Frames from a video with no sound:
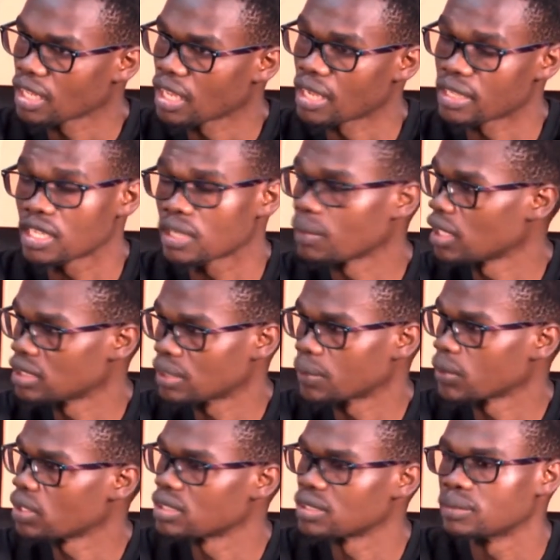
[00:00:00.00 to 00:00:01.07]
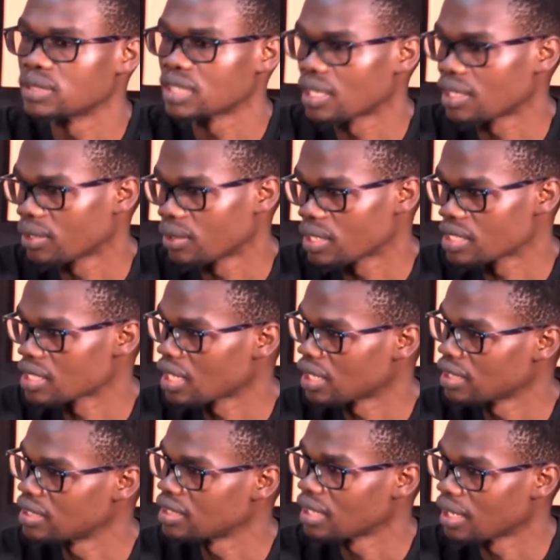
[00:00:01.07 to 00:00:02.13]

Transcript: I think my entrepreneurship journey always had